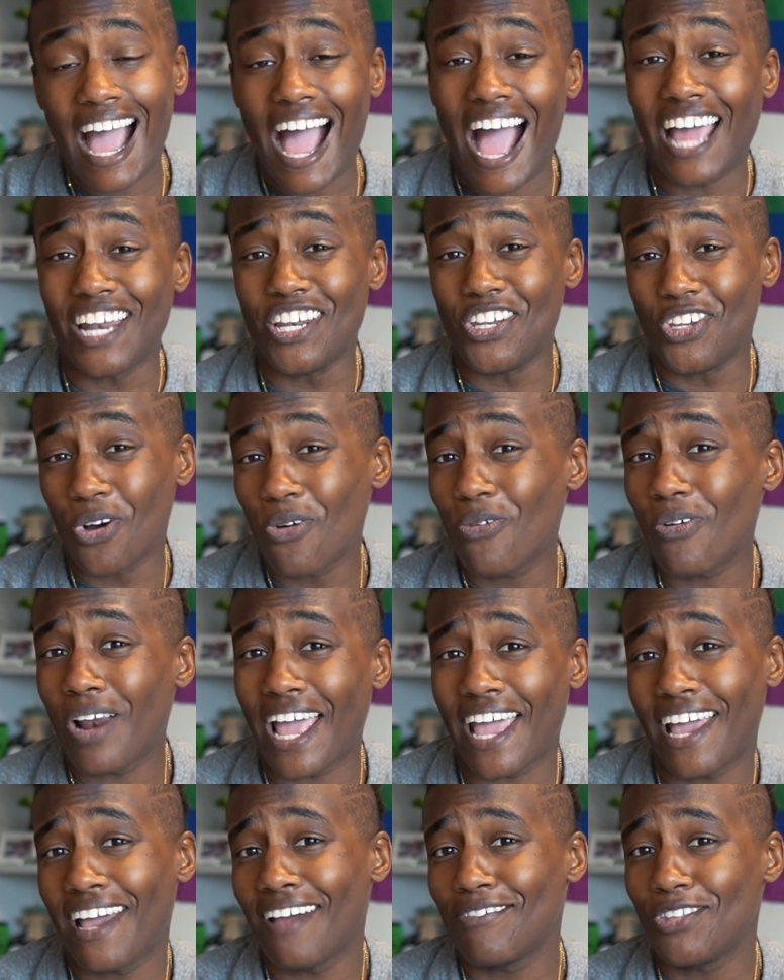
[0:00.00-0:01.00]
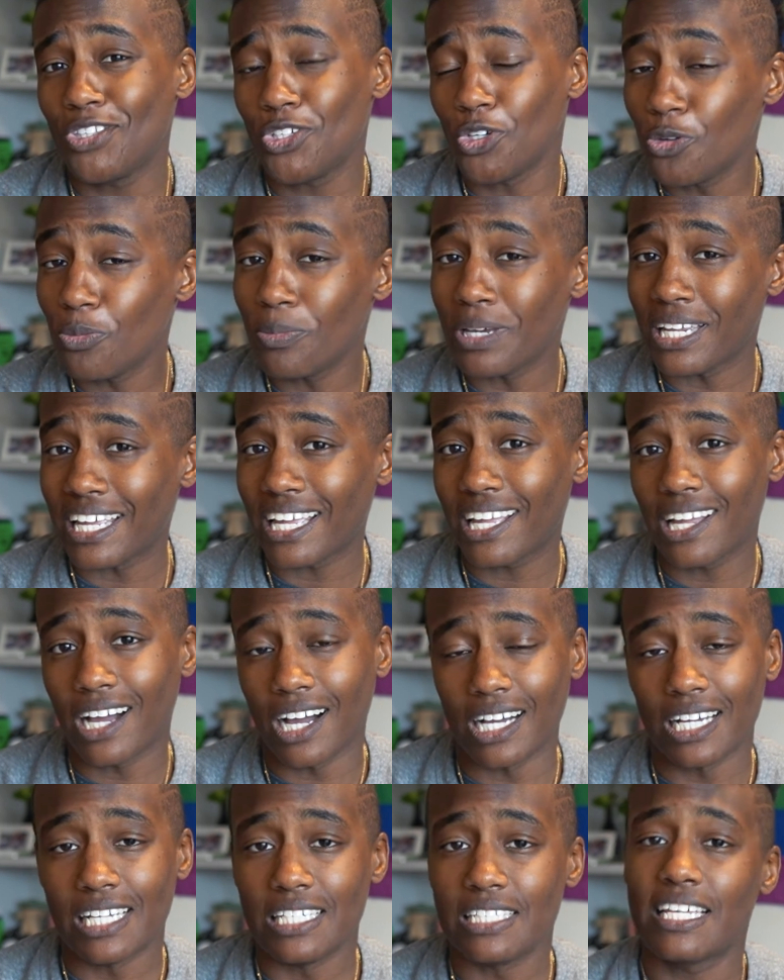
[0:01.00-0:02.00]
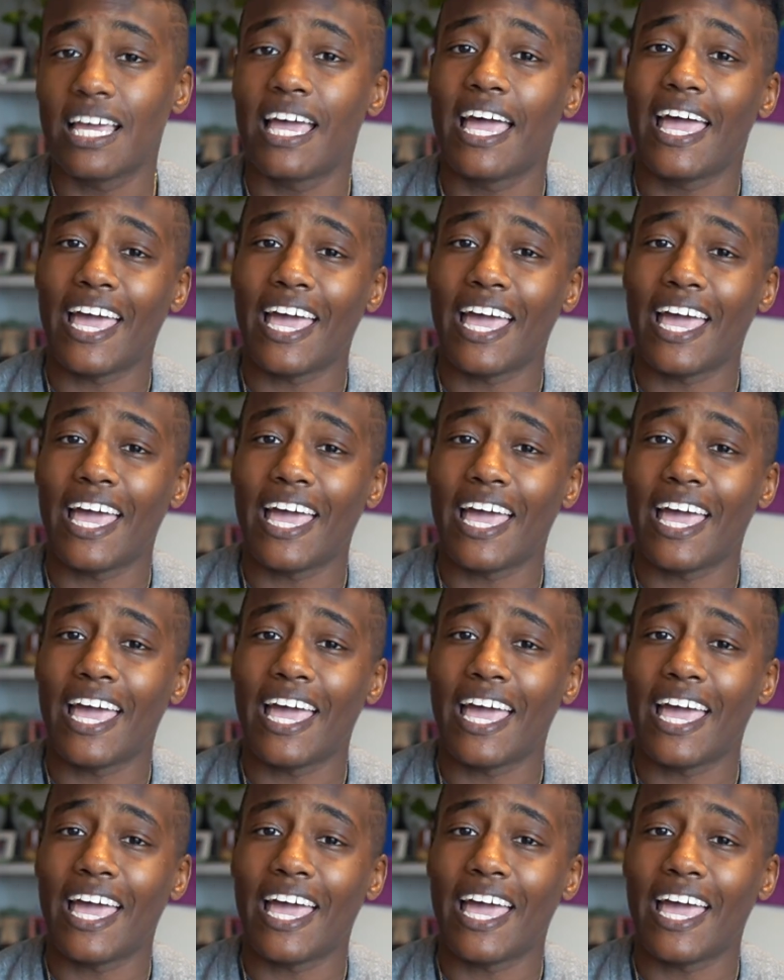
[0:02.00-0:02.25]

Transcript: I don't have too many cons.